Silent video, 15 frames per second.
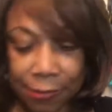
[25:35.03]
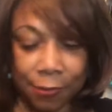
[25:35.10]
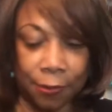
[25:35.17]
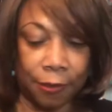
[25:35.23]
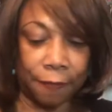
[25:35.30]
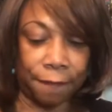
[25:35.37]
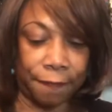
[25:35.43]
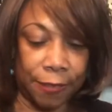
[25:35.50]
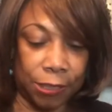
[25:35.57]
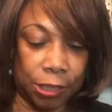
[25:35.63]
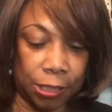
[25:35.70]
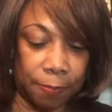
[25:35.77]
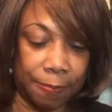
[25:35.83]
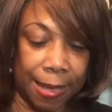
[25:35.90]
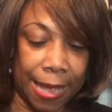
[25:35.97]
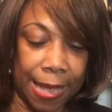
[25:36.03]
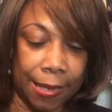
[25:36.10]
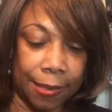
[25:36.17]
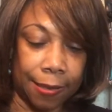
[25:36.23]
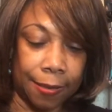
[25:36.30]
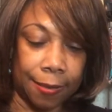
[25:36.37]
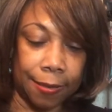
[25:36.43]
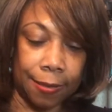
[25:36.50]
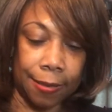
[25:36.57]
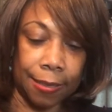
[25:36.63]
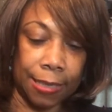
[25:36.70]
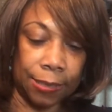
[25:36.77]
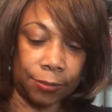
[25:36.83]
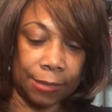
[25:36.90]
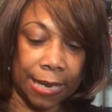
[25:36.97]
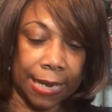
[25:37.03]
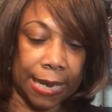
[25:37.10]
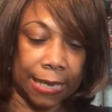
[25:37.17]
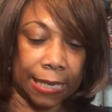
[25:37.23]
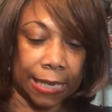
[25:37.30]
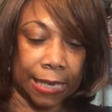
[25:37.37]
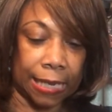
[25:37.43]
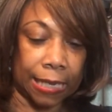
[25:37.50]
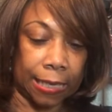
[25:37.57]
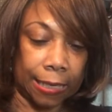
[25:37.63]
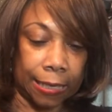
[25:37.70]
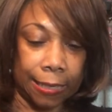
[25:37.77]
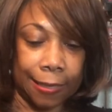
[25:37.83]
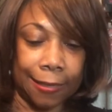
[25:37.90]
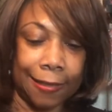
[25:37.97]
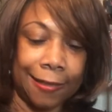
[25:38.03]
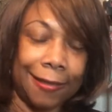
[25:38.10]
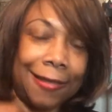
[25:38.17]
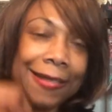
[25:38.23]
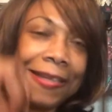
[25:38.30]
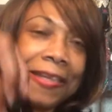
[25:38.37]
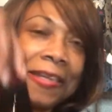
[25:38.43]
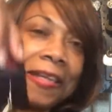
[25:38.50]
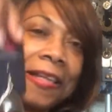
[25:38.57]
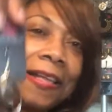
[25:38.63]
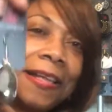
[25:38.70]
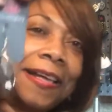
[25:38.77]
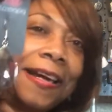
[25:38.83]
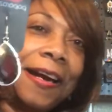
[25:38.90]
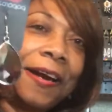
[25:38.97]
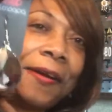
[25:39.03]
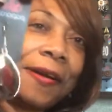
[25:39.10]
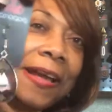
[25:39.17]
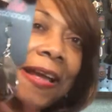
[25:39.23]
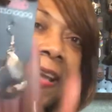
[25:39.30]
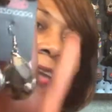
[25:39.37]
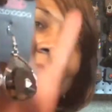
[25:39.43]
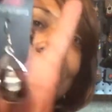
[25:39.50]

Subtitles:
on a fishing back. Let's try that again. All right,